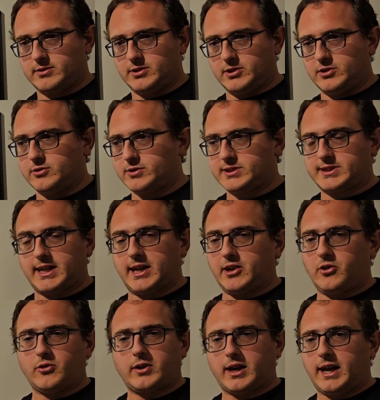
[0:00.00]
you say
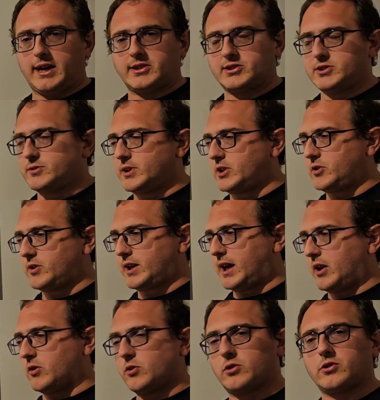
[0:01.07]
you can't do it. You
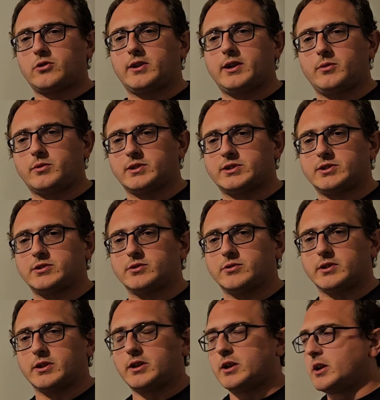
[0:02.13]
can't order anyone to do
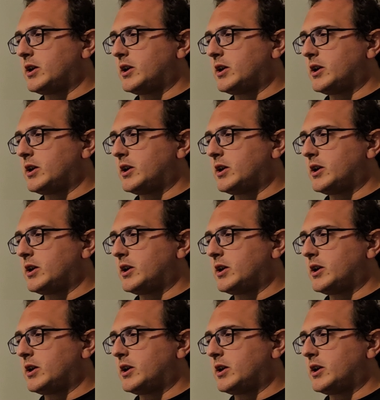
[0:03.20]
it.